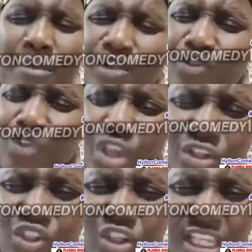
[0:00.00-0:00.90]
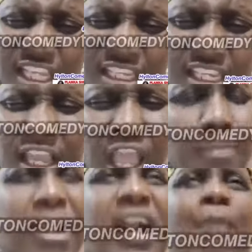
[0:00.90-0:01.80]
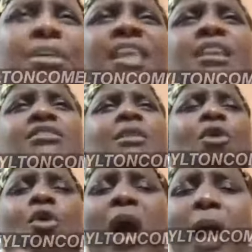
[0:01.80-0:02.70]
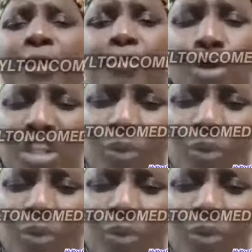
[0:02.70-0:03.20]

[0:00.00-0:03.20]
When me do you so, lady, because I tell you, say, I want my